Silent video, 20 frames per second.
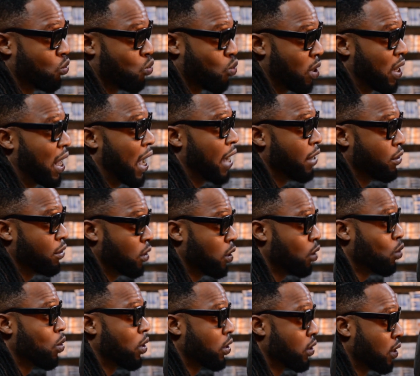what I really
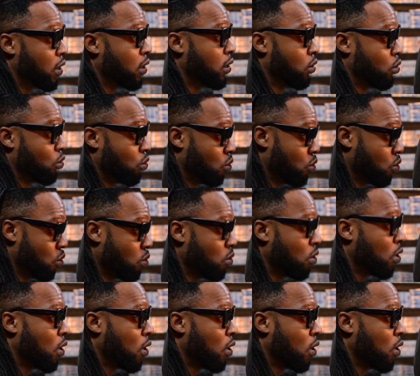wanted to do,